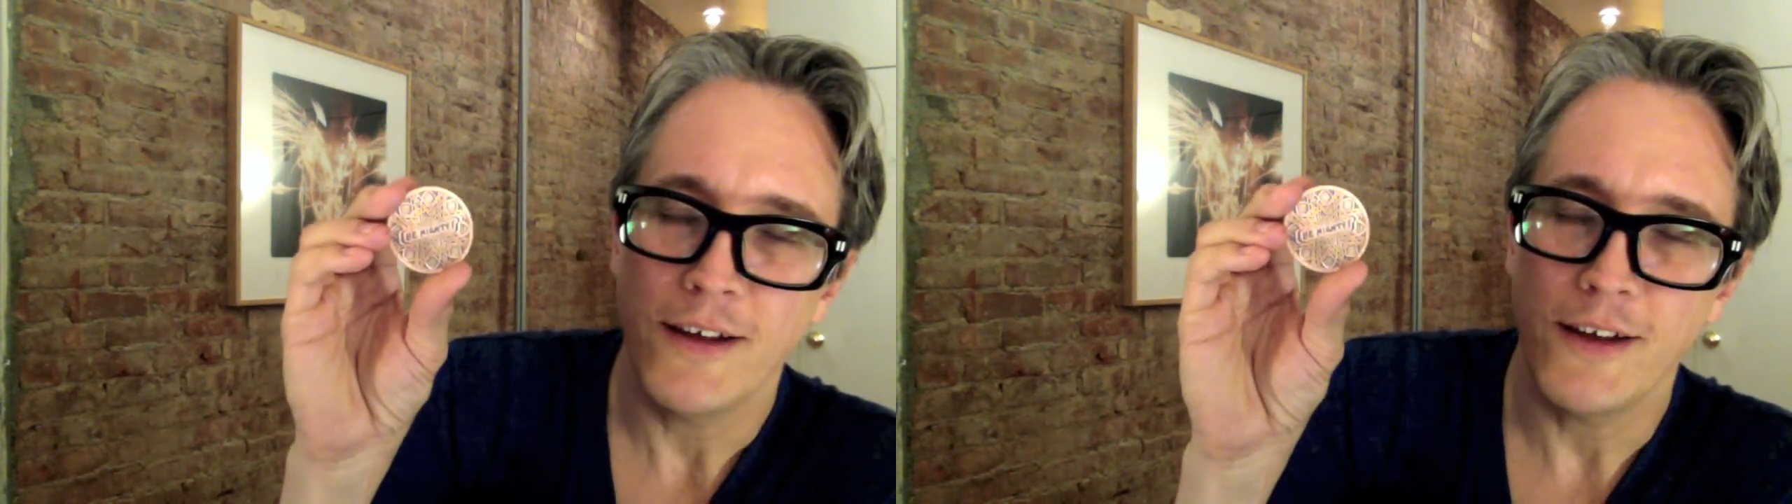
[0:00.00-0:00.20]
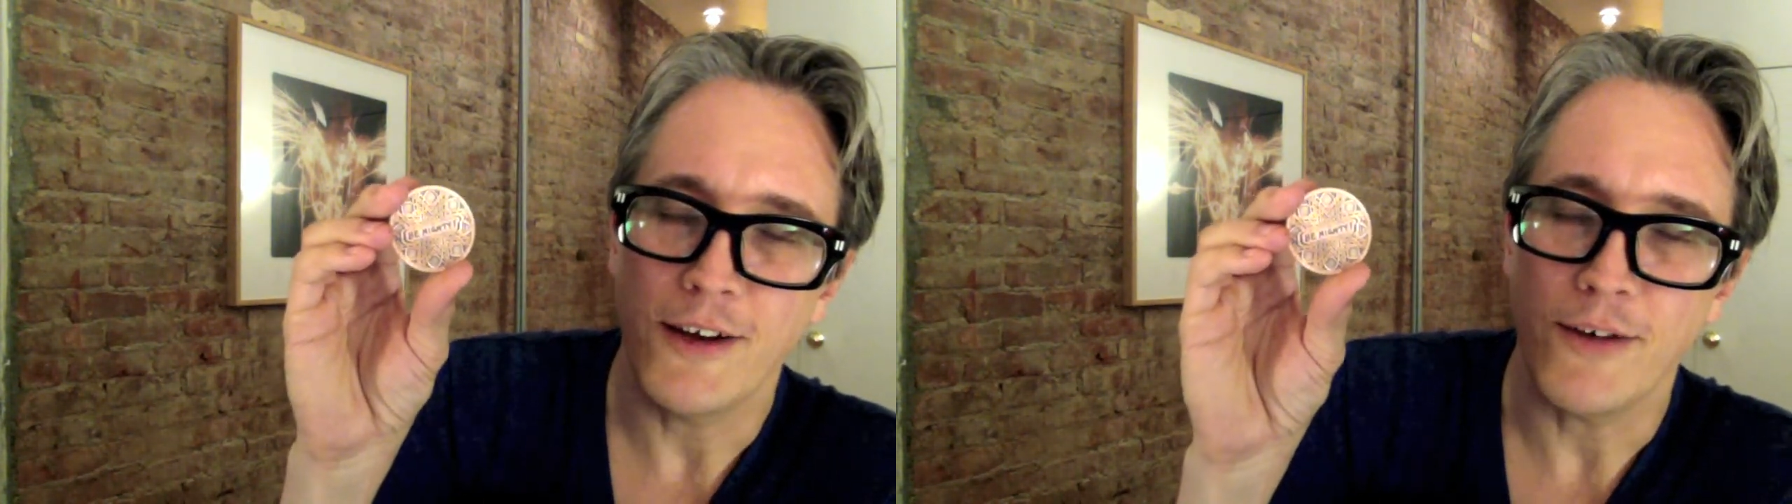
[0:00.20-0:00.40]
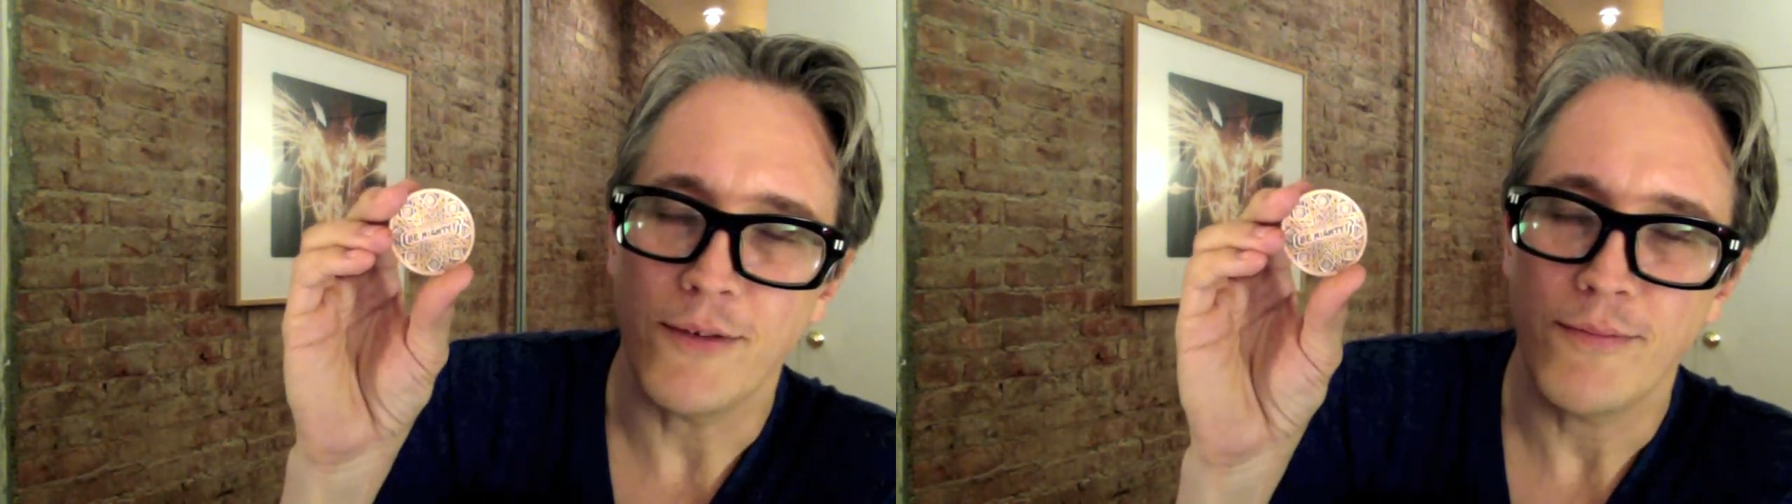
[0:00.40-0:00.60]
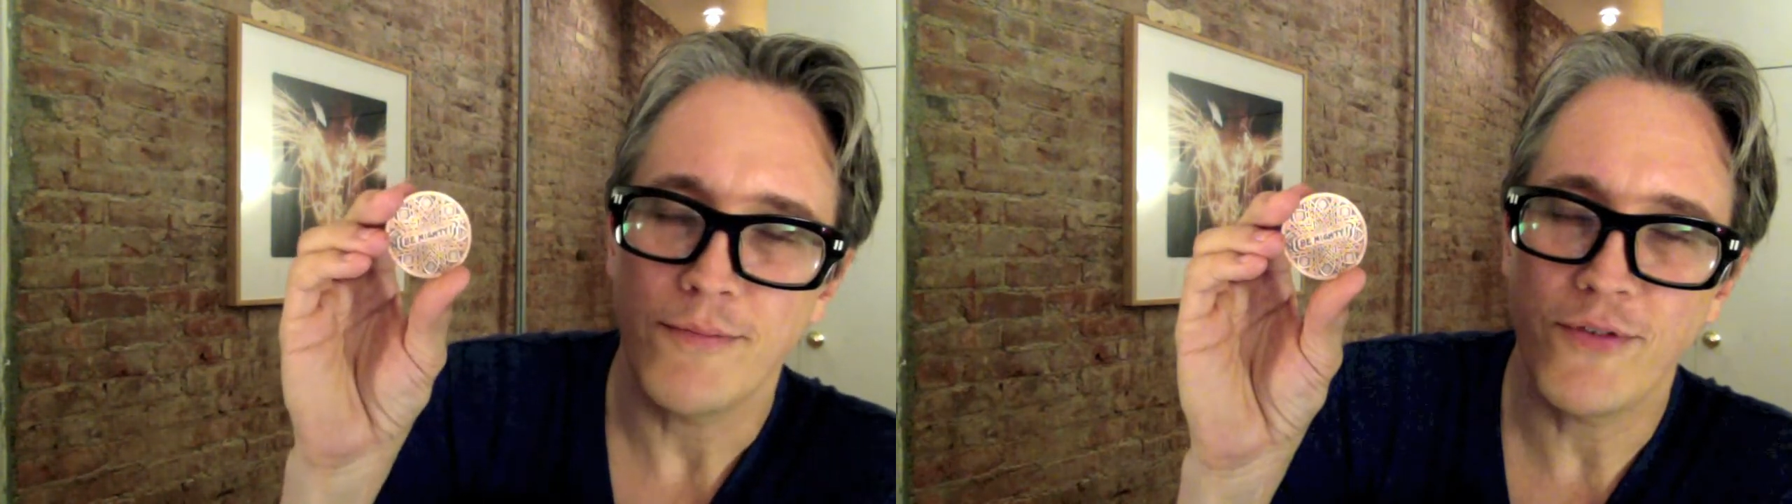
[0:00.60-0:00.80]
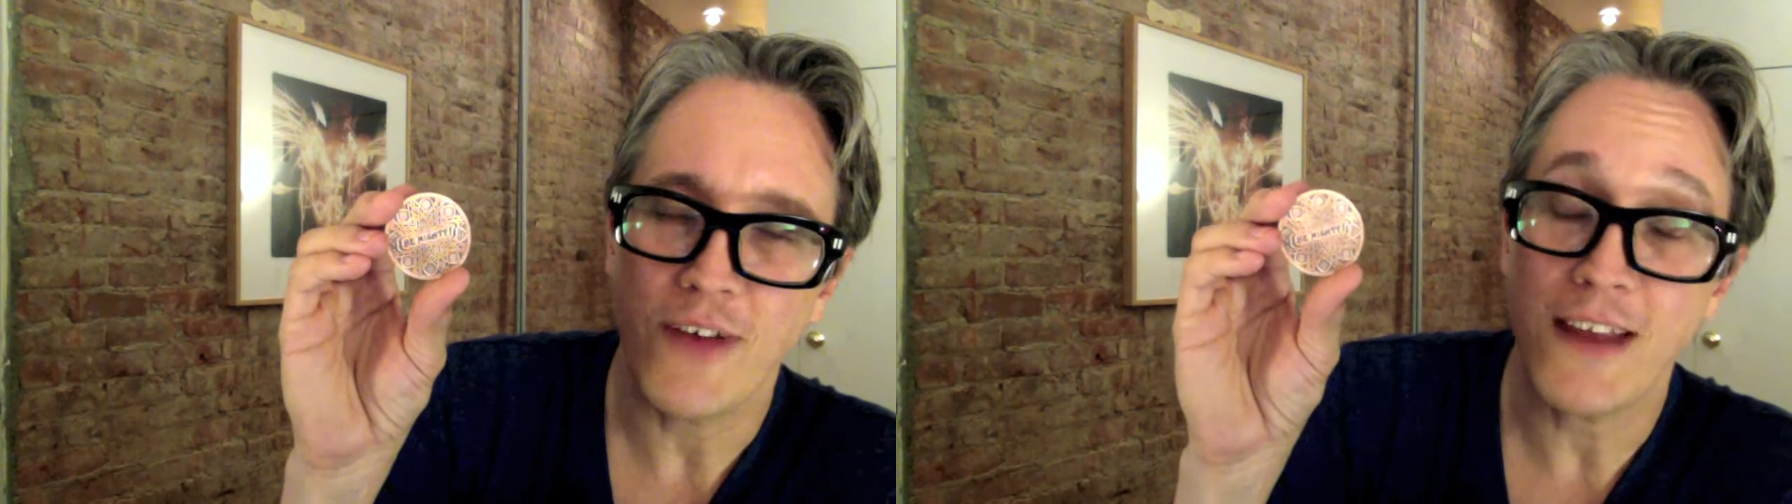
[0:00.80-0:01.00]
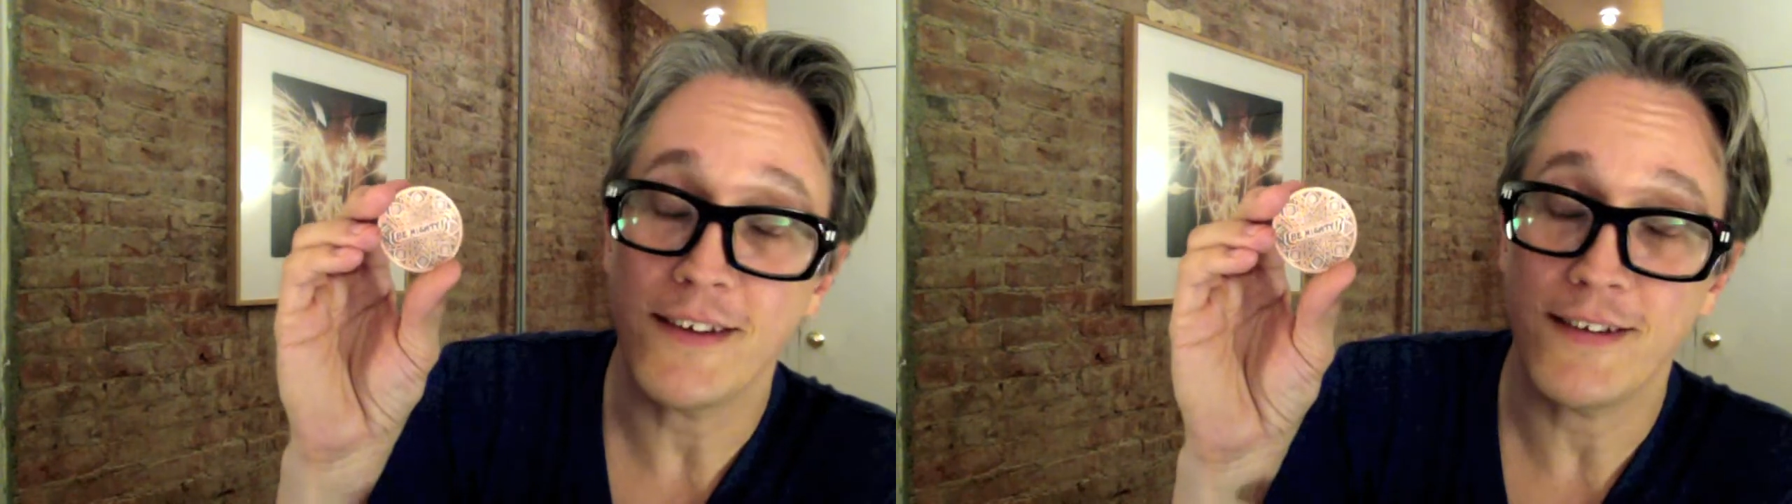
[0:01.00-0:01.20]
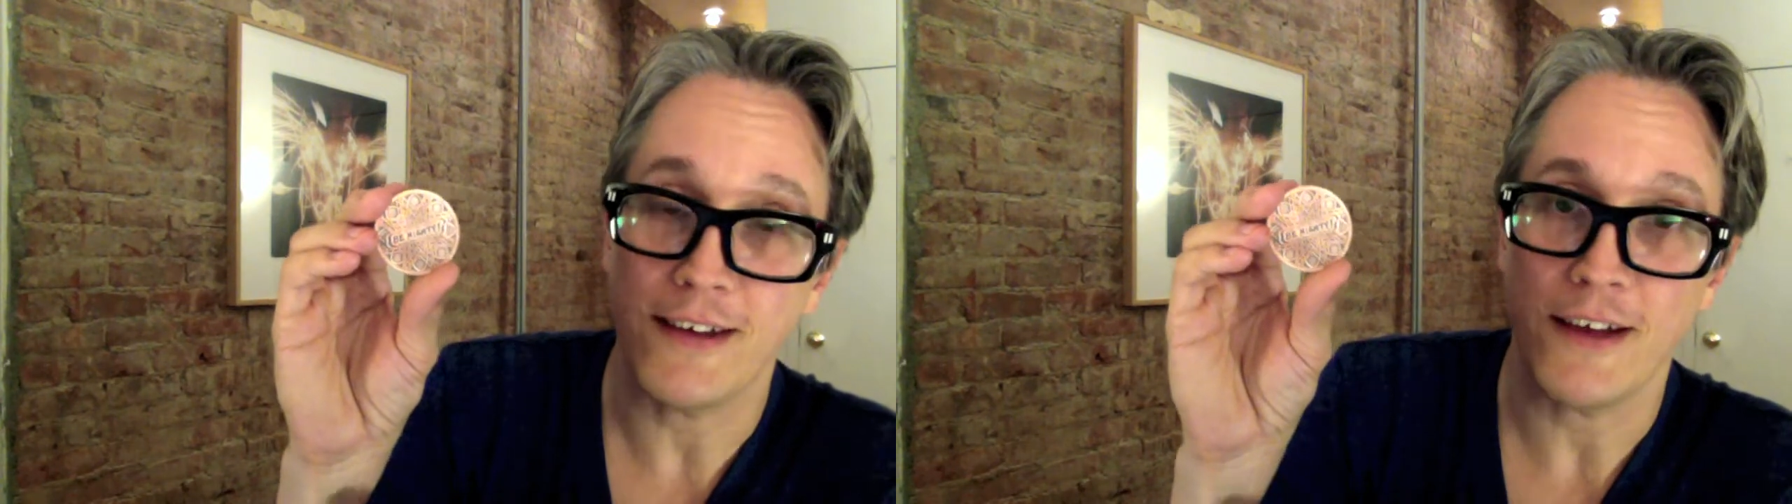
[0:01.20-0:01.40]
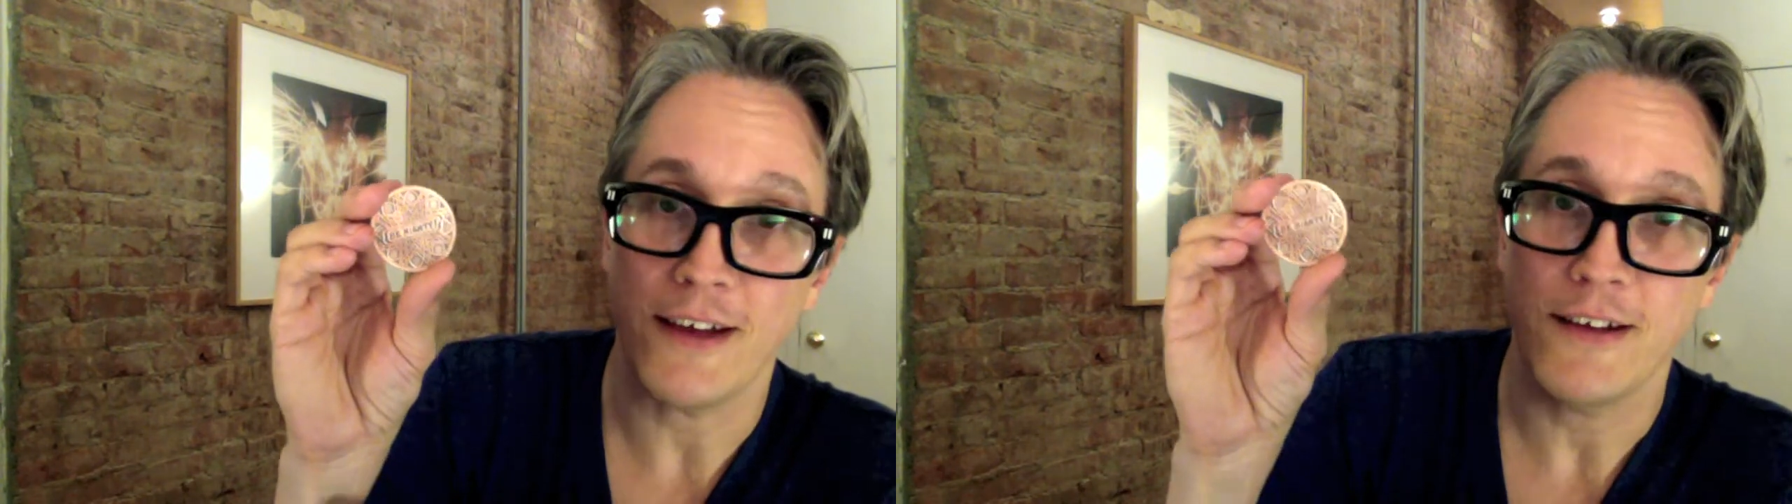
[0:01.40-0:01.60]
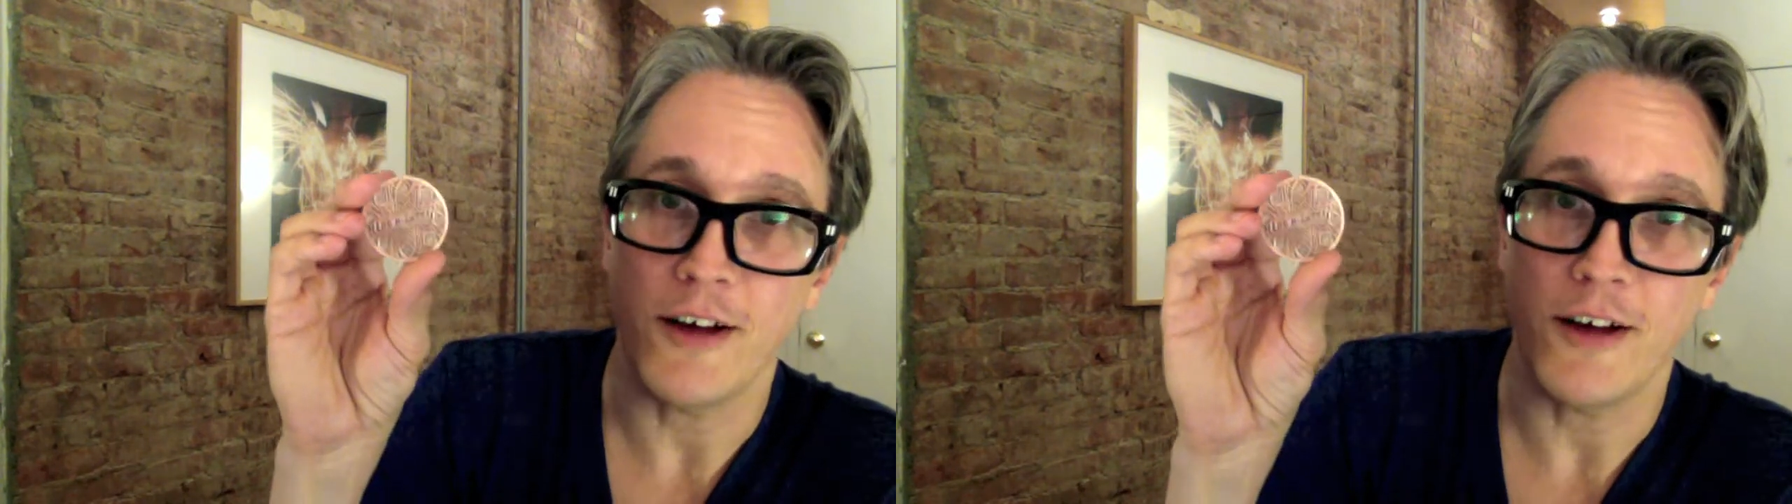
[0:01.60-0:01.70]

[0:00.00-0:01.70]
you know, fantasy